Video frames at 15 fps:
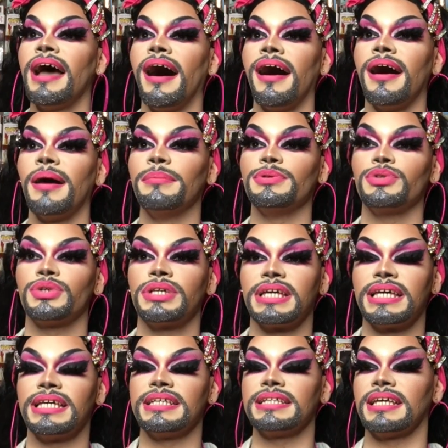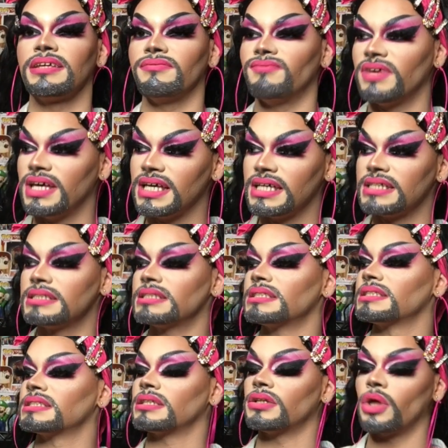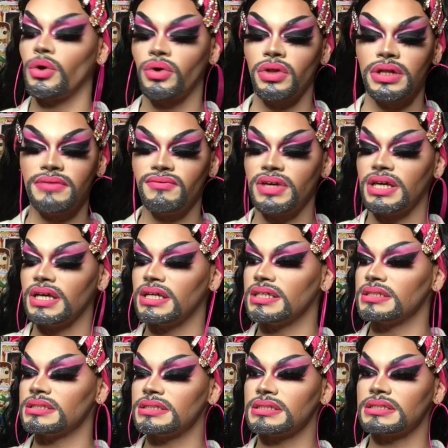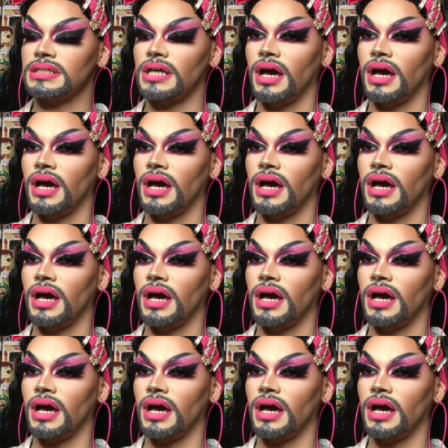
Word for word: Um, you can get events, local events.